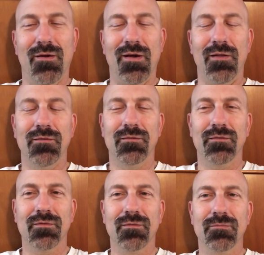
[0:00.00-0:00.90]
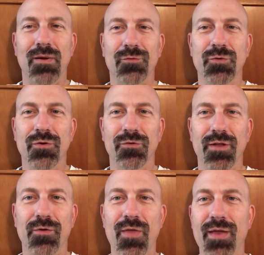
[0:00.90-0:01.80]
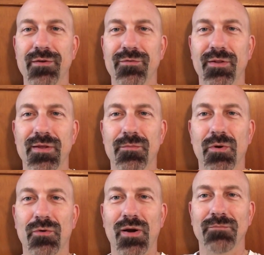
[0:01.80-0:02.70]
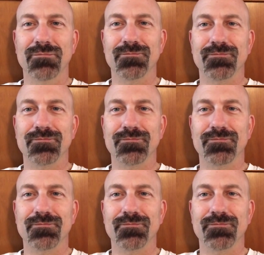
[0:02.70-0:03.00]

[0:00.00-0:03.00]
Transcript: Well, about two years later, they had an affiliate program.